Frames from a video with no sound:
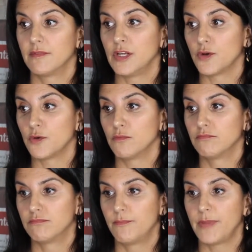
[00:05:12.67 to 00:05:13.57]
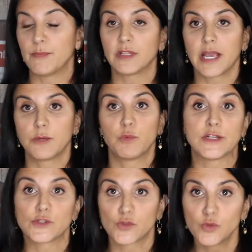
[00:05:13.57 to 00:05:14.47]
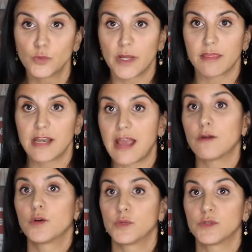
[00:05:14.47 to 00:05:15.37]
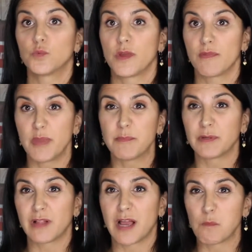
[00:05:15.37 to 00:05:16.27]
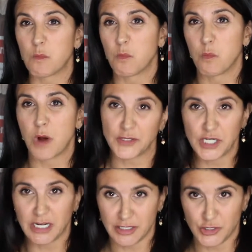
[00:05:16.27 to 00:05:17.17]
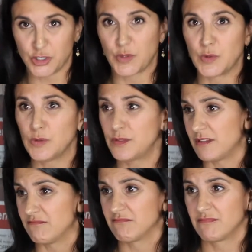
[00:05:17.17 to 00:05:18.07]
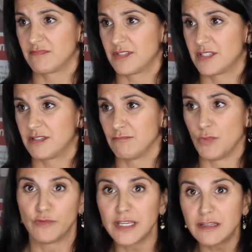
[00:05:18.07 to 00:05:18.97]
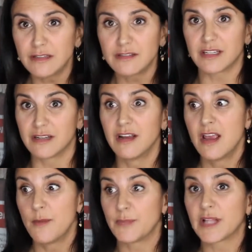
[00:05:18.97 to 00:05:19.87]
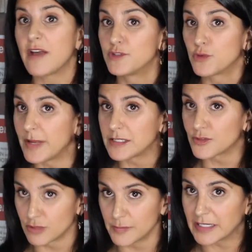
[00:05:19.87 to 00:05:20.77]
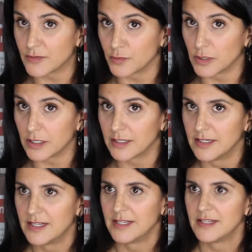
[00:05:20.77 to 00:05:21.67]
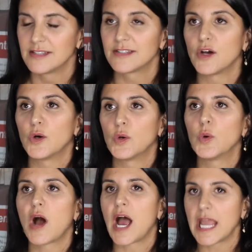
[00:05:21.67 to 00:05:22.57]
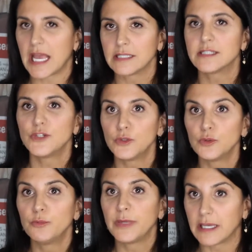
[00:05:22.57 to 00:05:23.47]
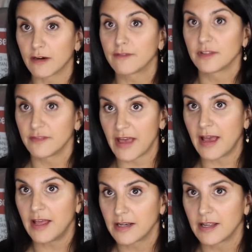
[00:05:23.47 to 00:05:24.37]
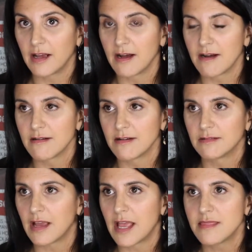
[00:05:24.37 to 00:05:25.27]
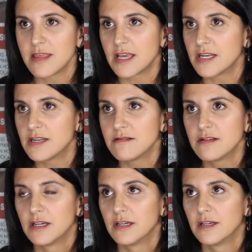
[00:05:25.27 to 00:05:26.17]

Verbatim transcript: you know, people I went to school with. Now it was with people I'm watching on shows and movies and people I have tremendous respect for. So I had to be careful of that. Uh, and then,